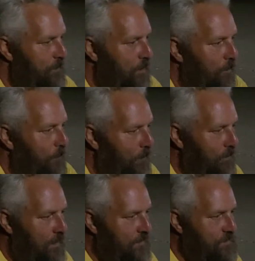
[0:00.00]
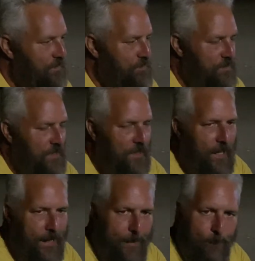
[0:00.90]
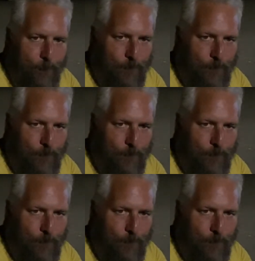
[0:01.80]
Republicans that just didn't like him.